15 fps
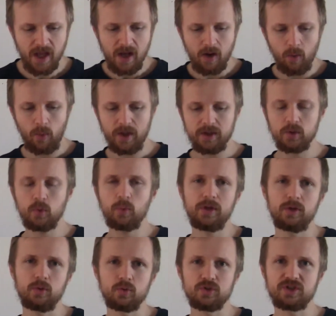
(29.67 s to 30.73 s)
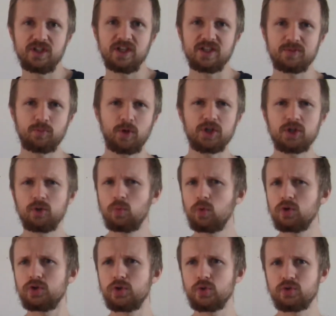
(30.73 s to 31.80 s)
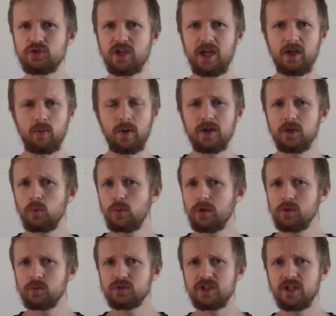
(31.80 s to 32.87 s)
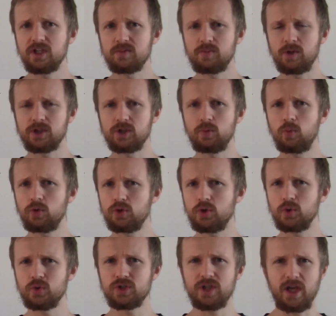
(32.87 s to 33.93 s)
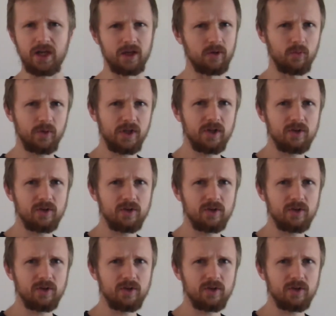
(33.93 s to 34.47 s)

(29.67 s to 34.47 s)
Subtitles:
When do we use the expression would you say? When do we use the expression would you say? We